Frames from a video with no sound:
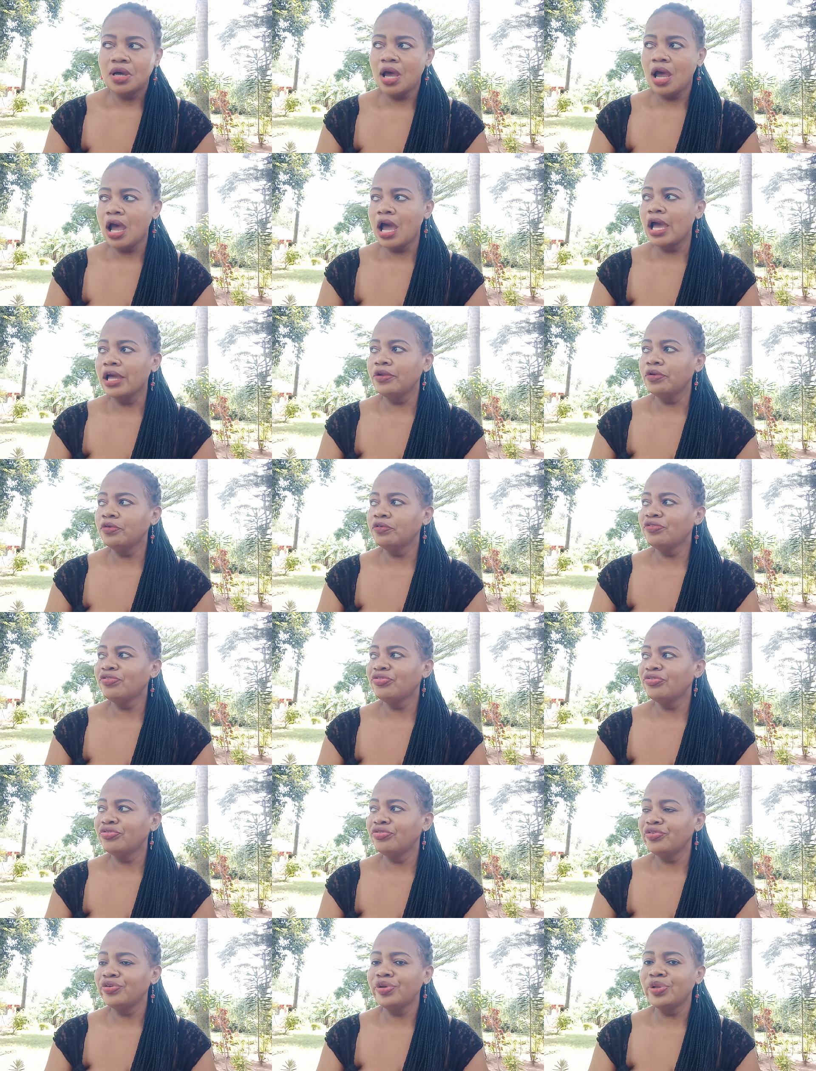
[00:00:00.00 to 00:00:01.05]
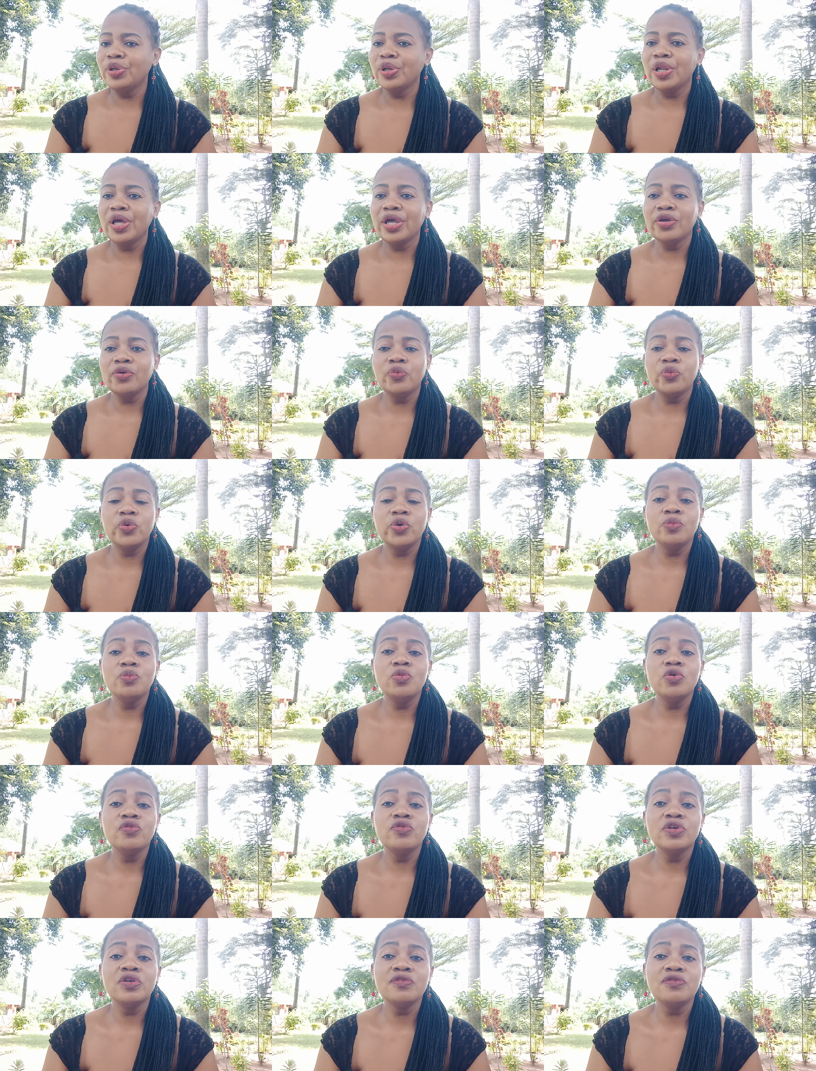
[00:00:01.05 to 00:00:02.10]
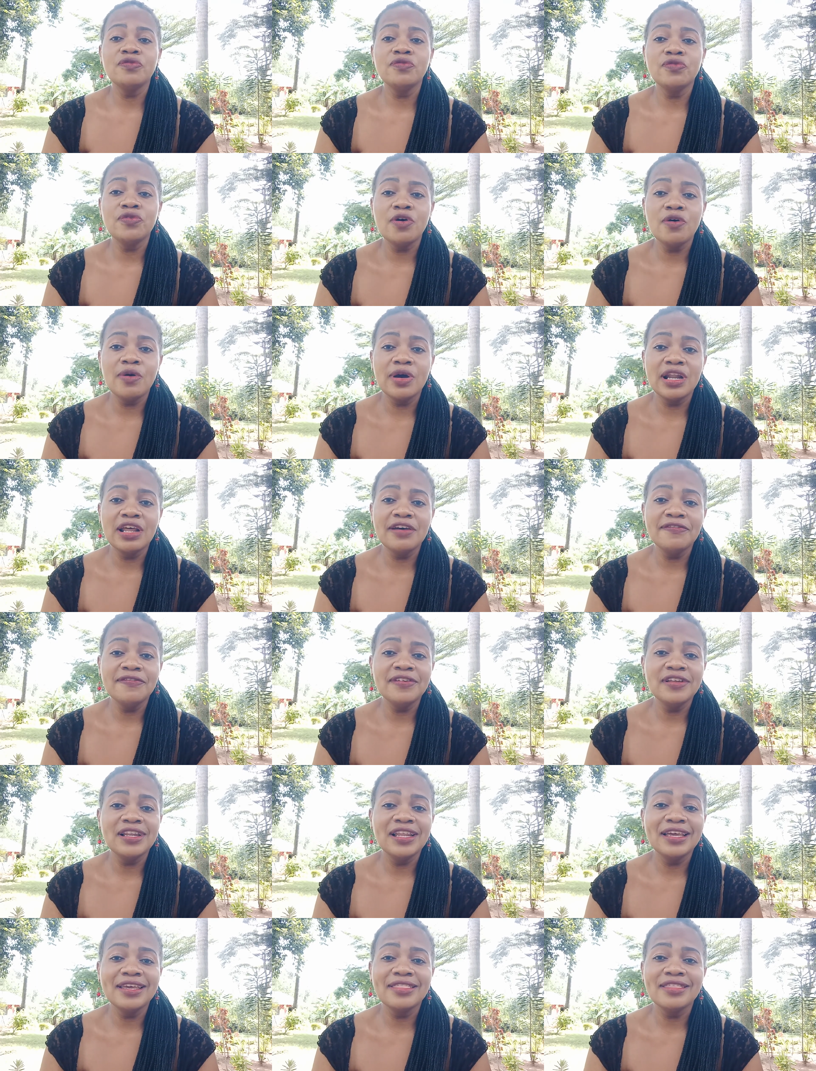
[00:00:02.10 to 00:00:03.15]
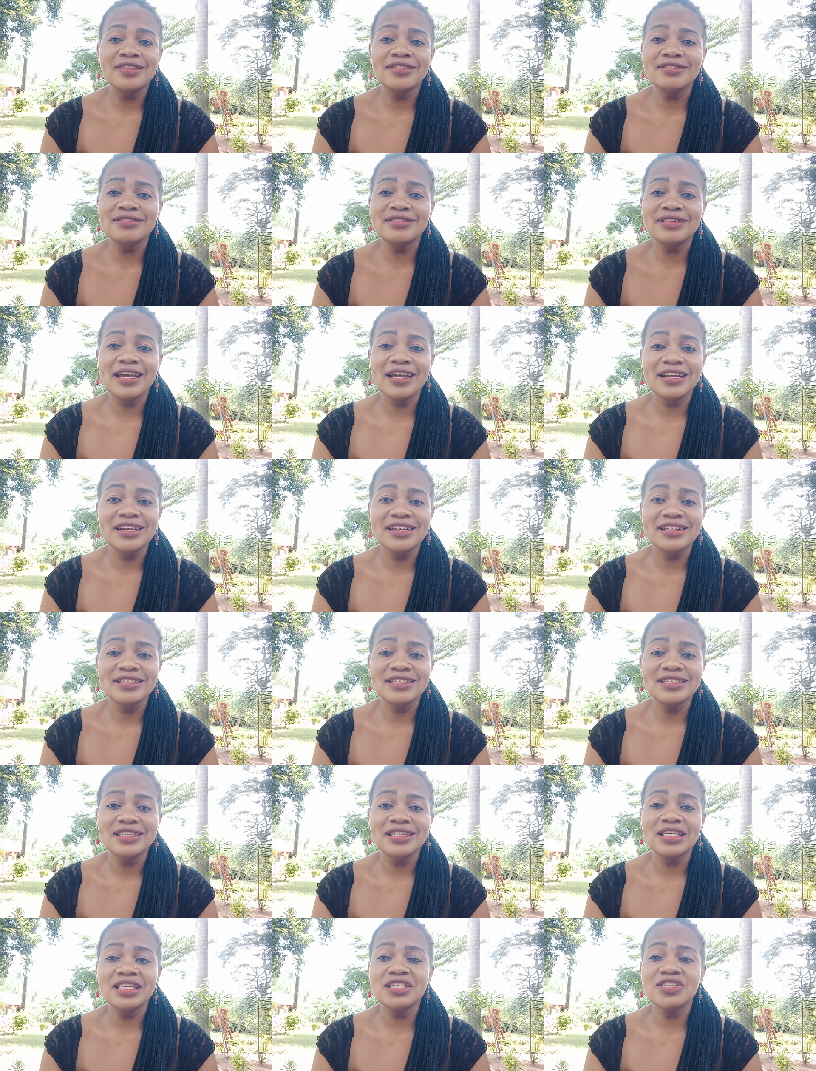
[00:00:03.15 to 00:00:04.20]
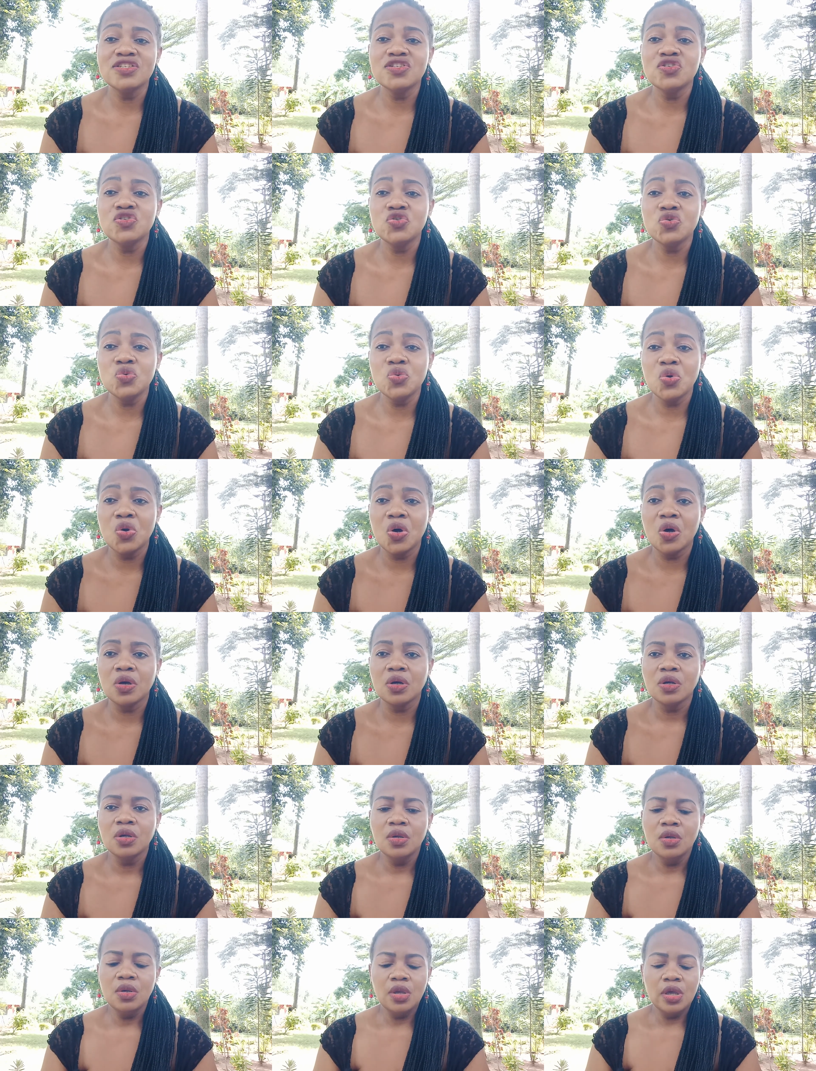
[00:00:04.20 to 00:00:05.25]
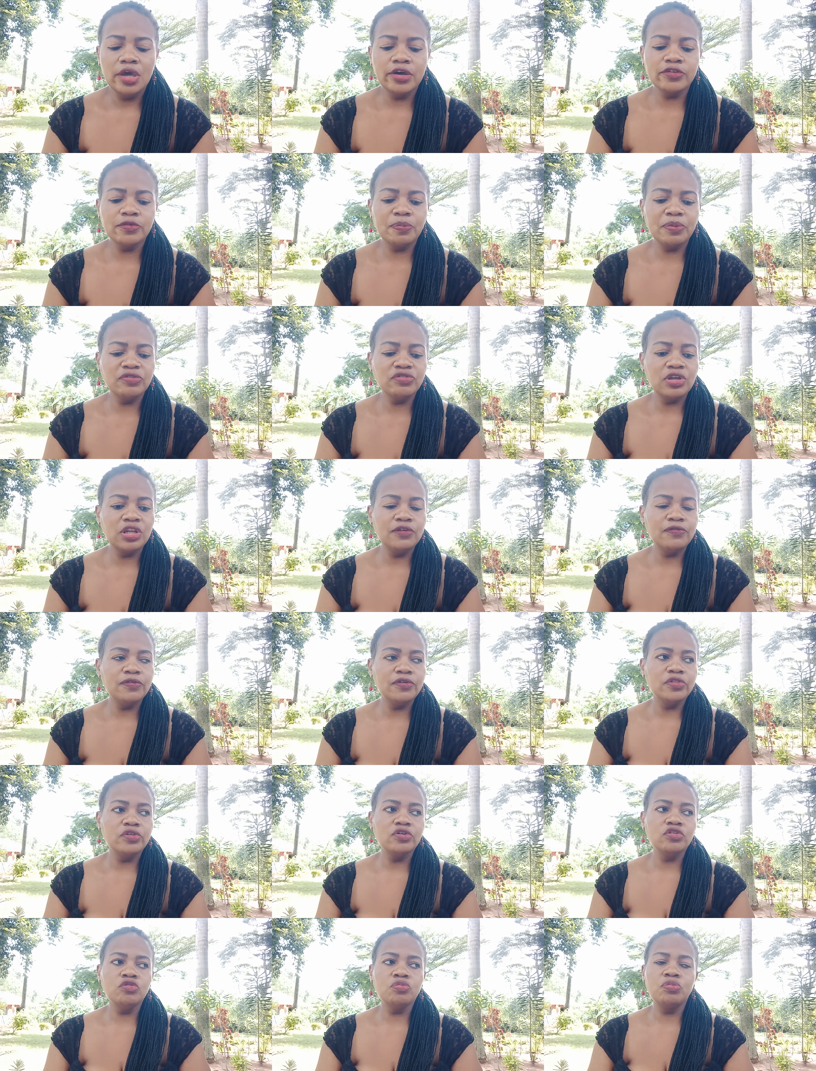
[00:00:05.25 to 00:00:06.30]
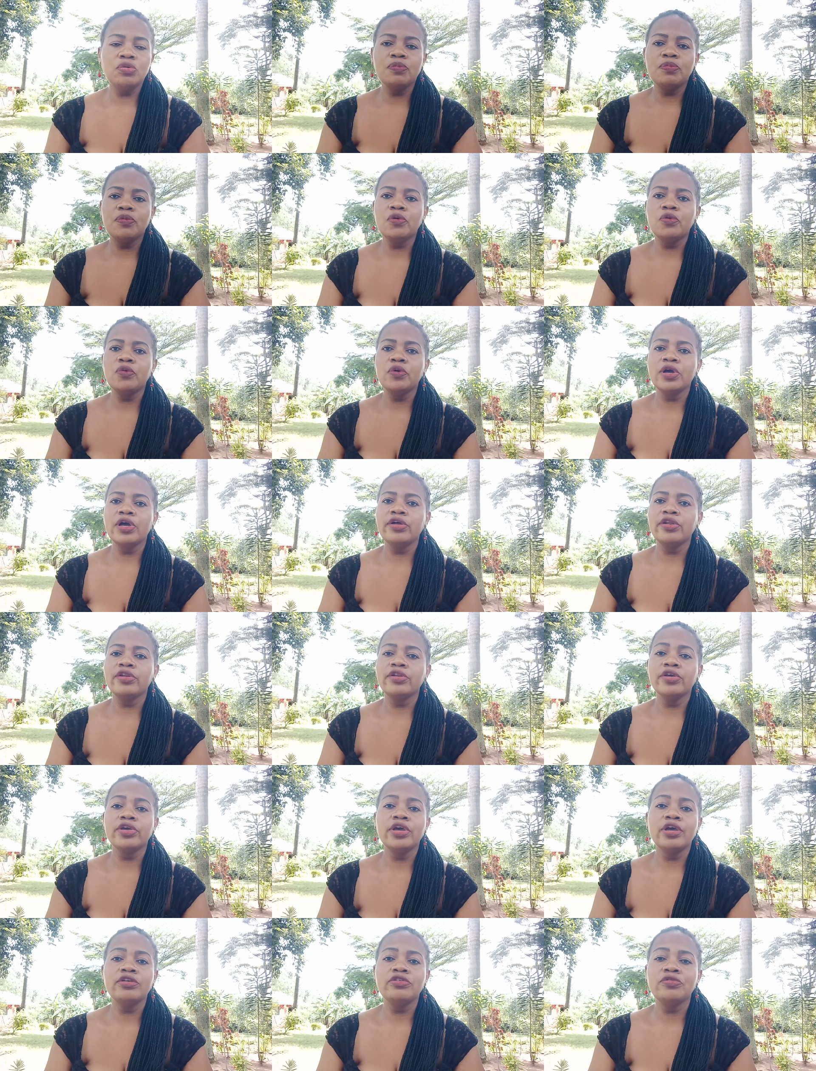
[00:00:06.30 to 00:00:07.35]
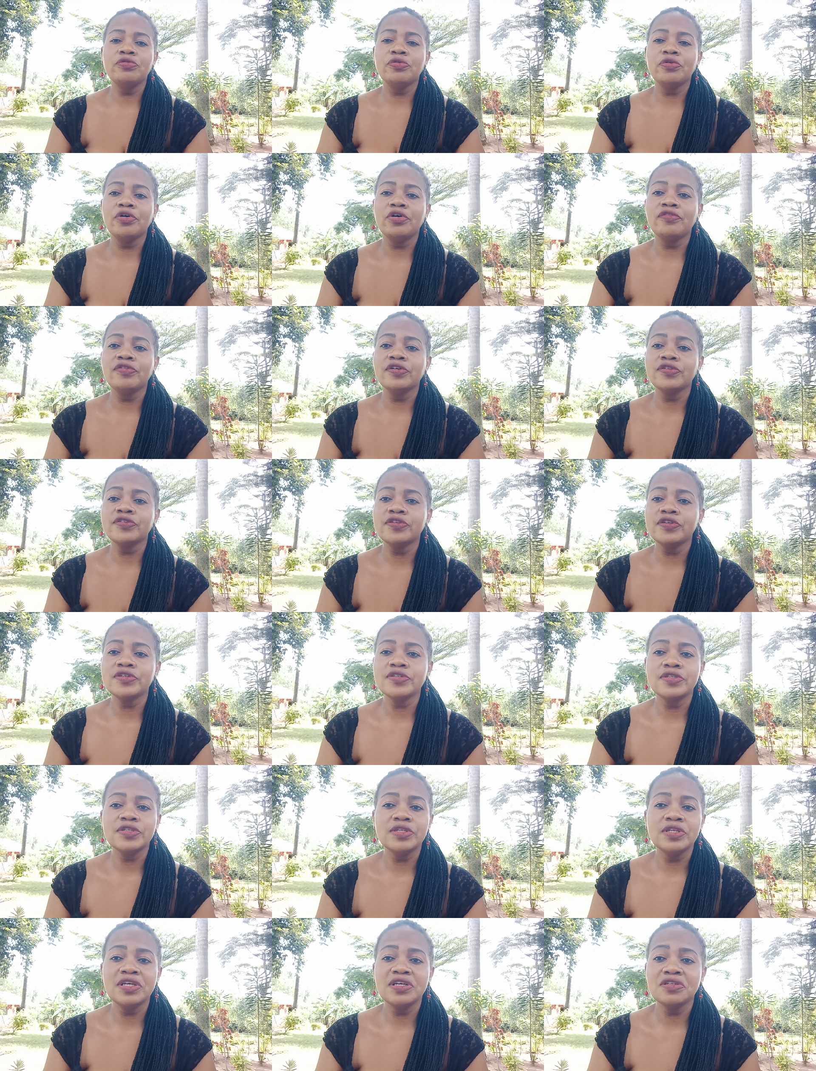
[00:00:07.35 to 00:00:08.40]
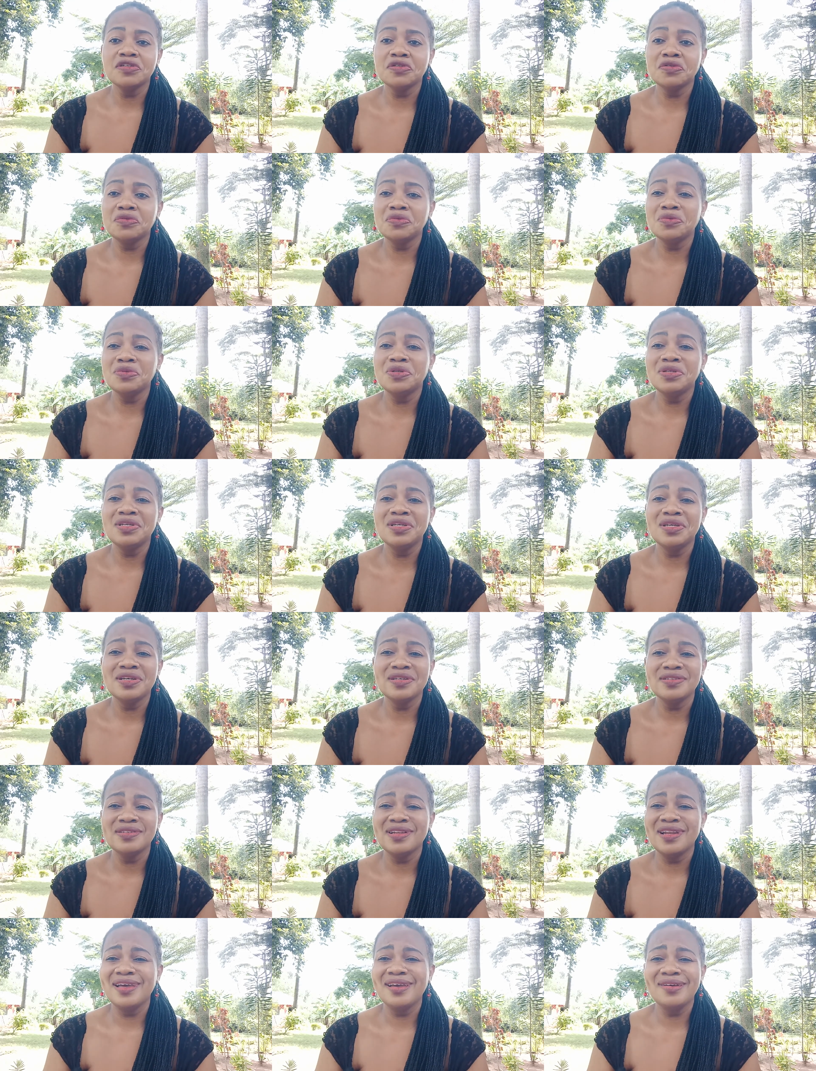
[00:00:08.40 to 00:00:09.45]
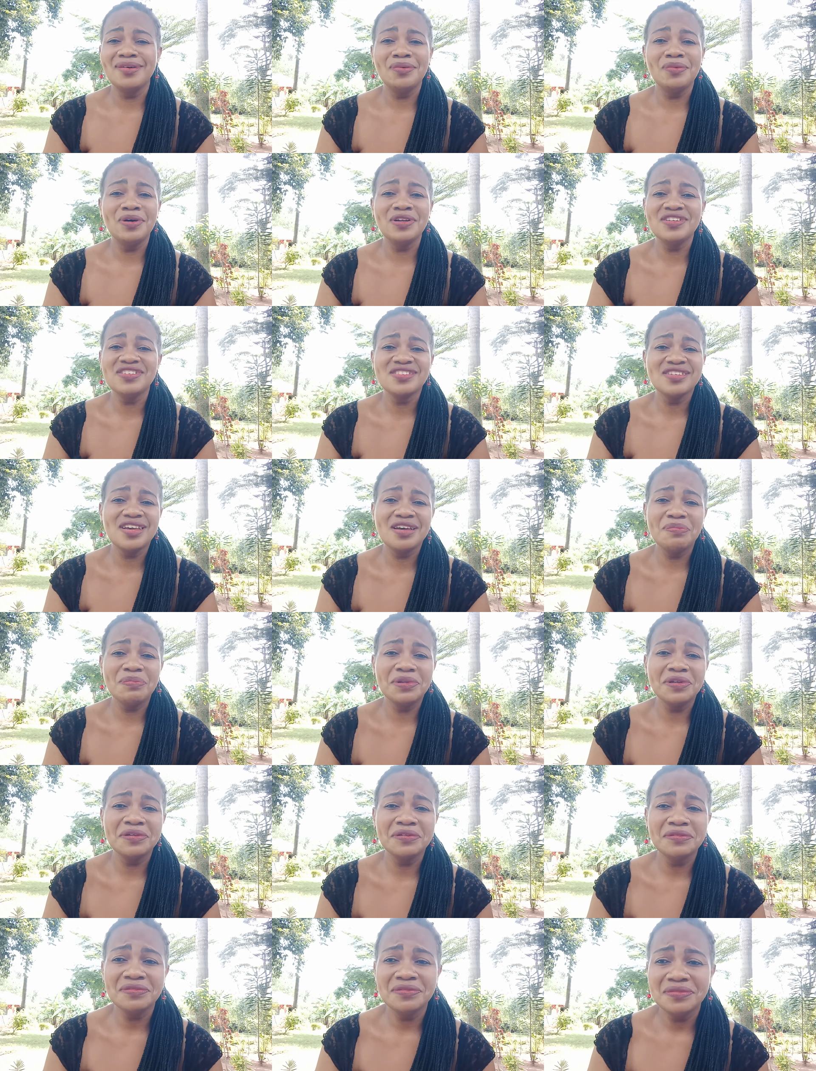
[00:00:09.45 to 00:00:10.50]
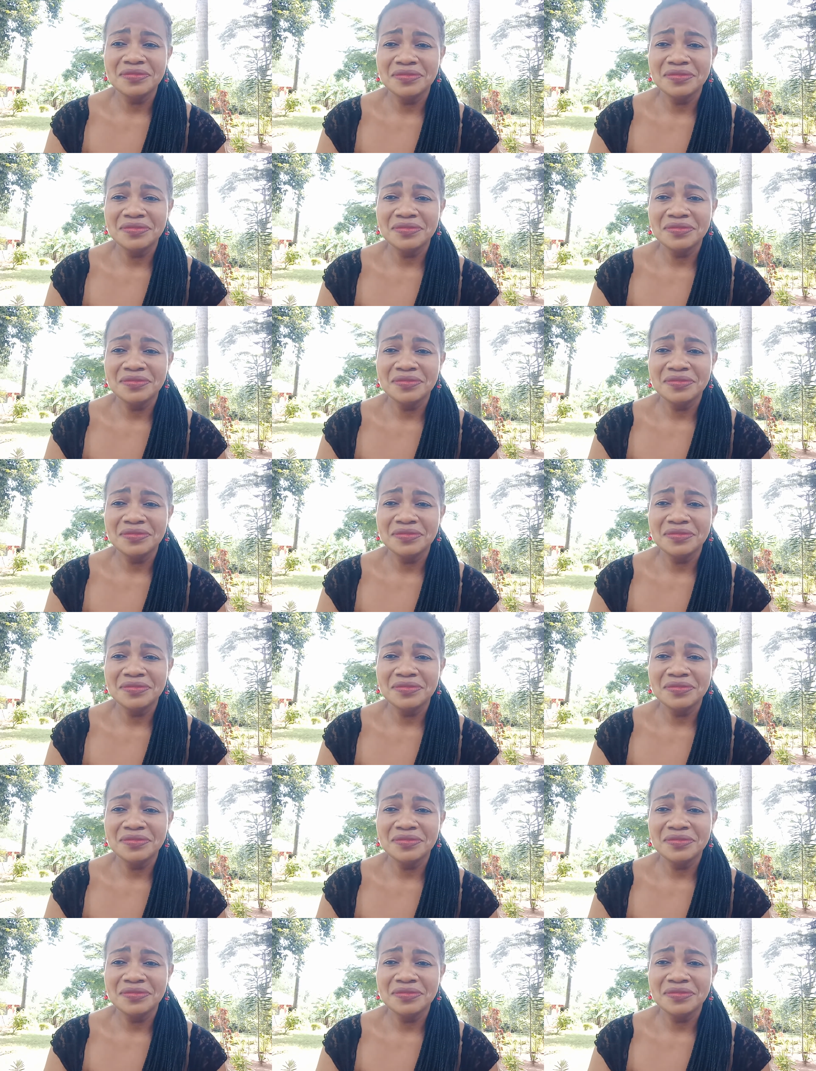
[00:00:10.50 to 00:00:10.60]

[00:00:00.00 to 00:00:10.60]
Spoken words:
I don't feel like we're moving forward. I feel like the stagnancy is too long. Especially for those people who get engaged for over 6 years, 2 years, like, what is happening?